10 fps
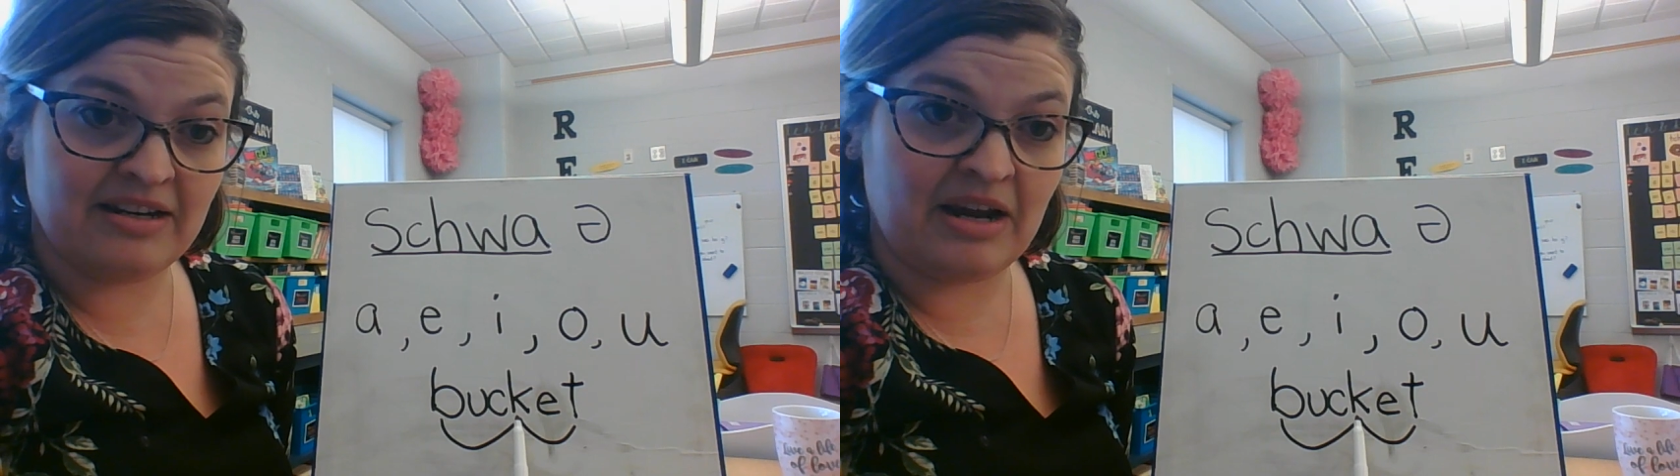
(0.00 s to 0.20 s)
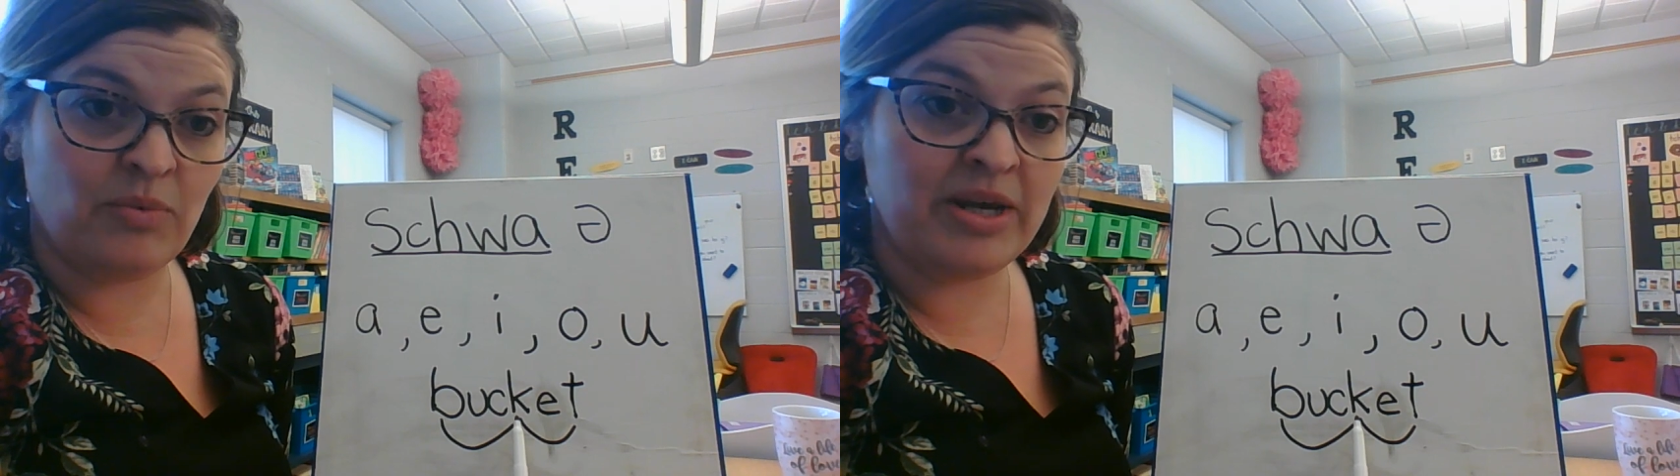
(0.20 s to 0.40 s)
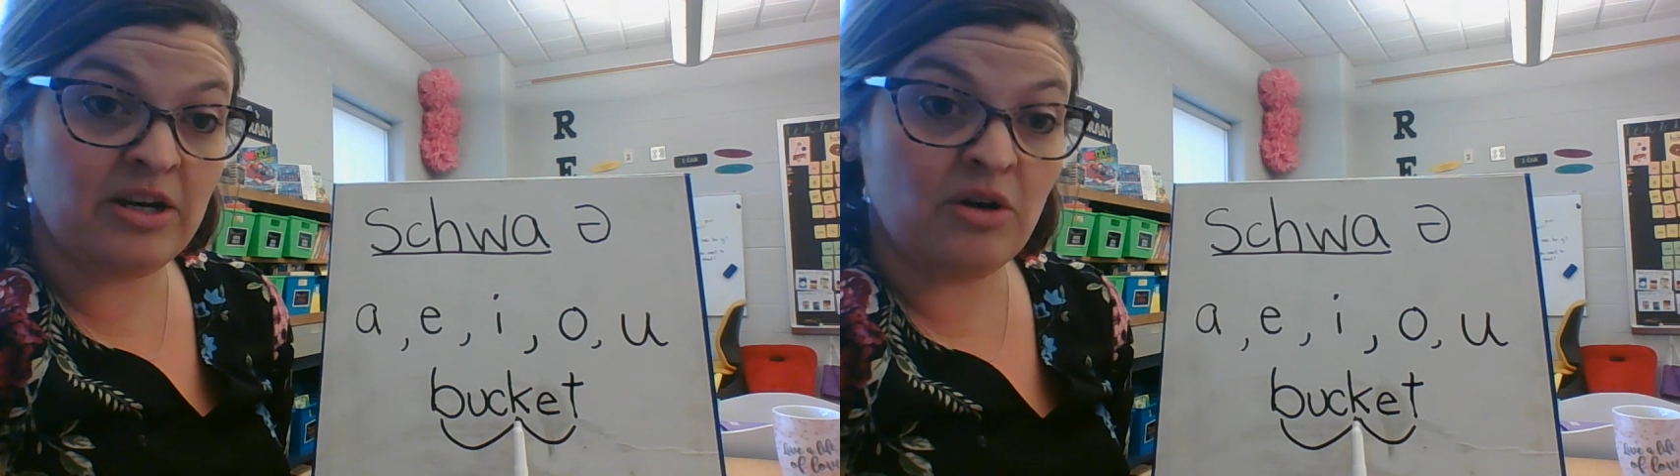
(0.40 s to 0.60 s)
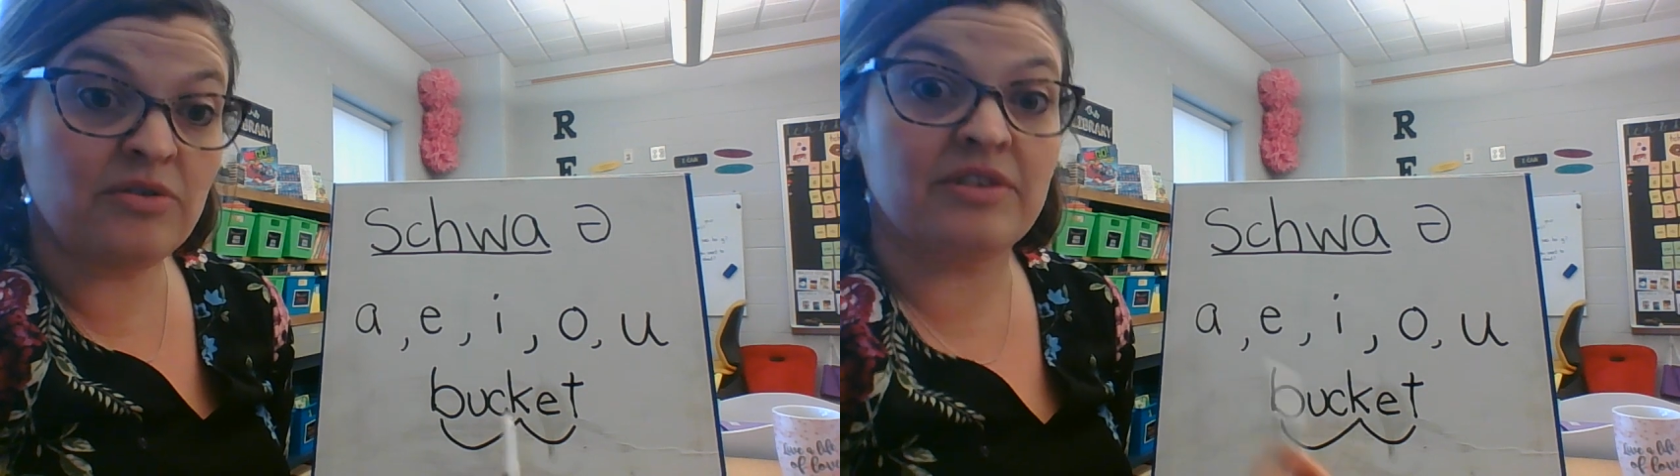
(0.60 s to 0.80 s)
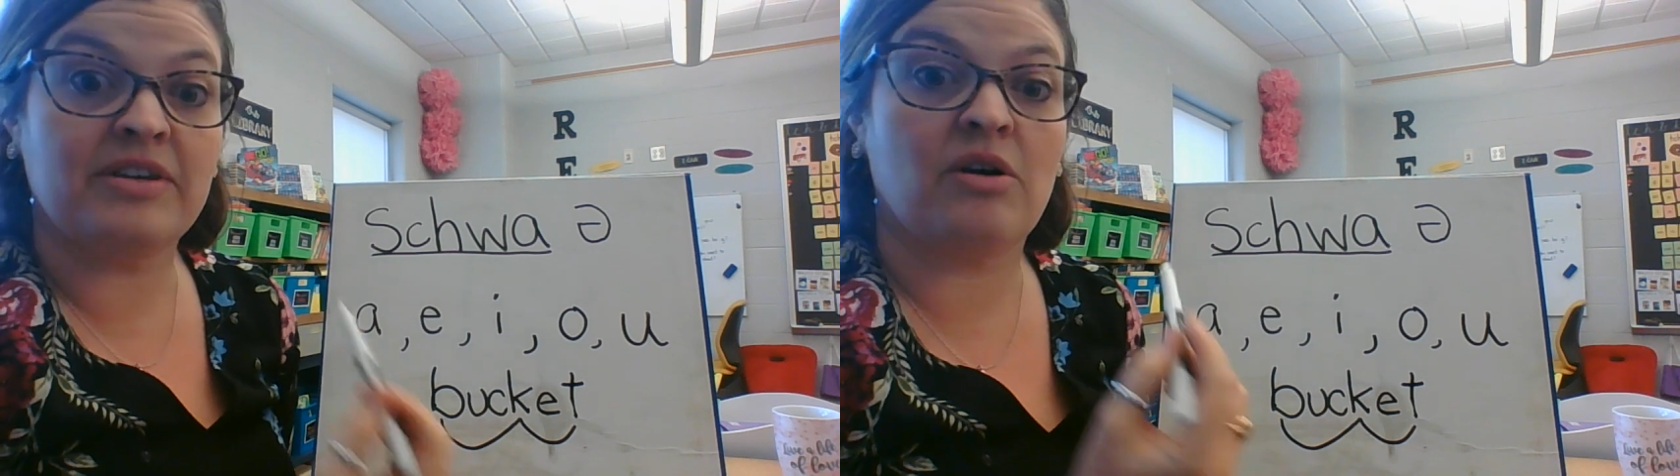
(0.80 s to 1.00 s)
Now we know
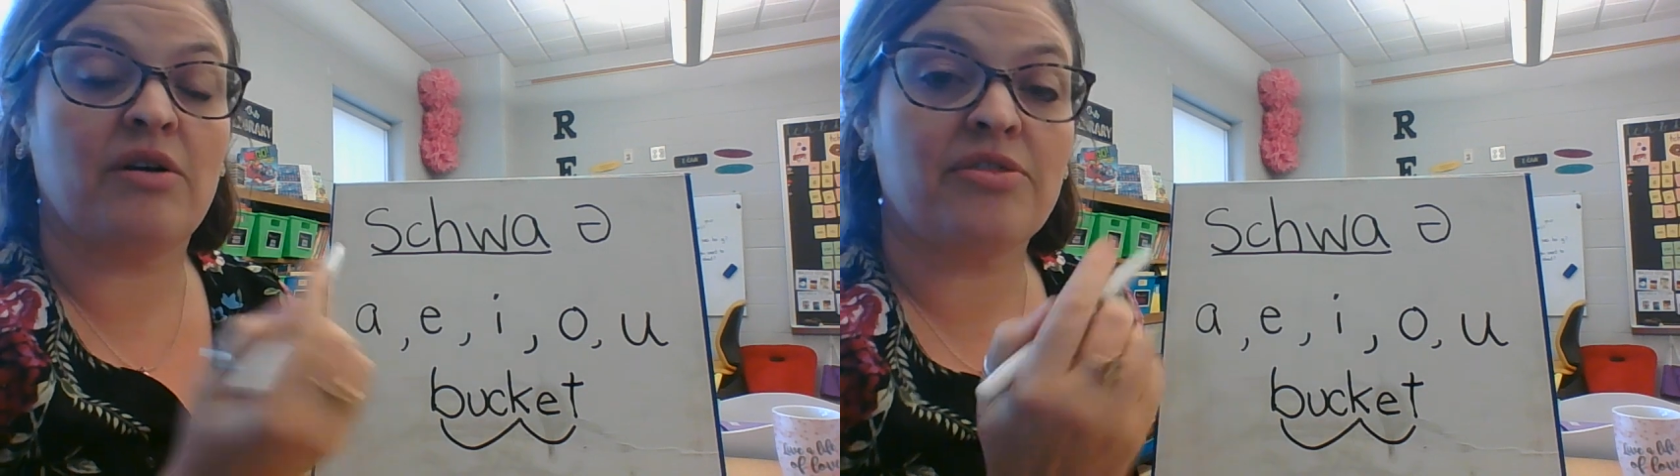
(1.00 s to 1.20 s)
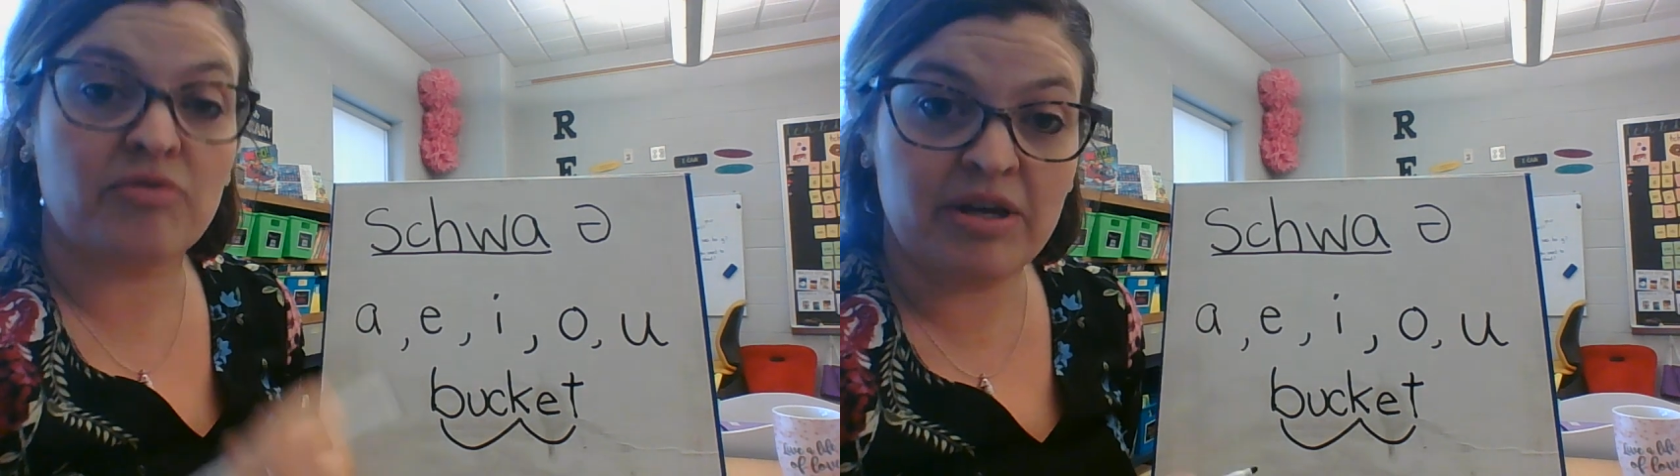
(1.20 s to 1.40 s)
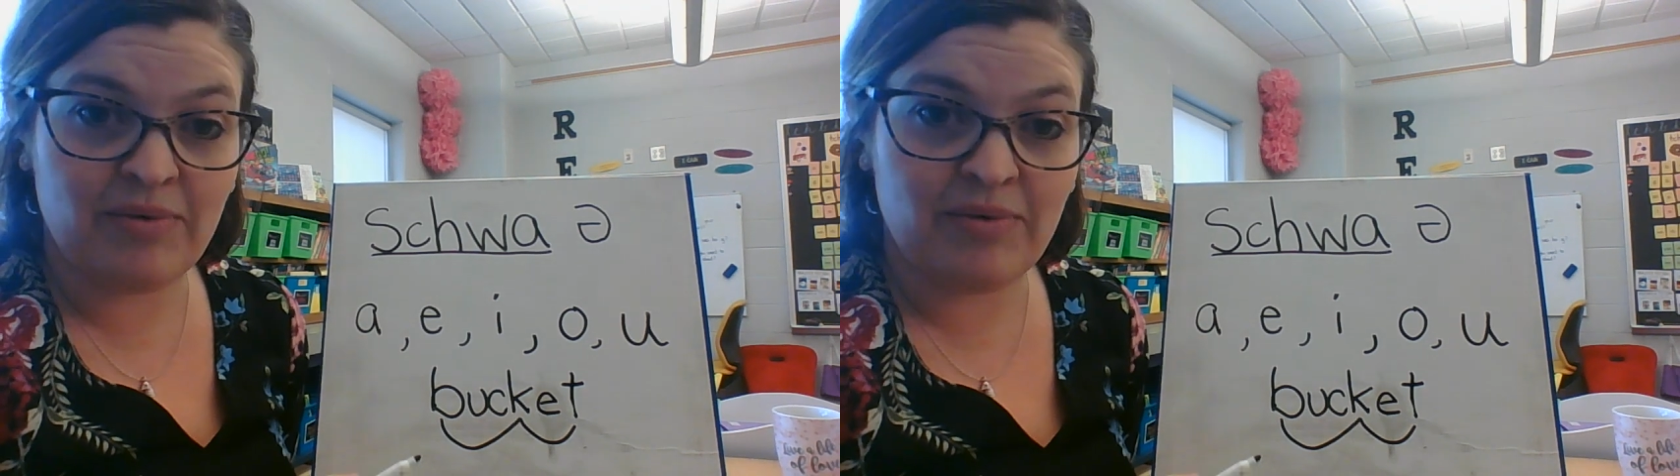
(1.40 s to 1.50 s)
that there are three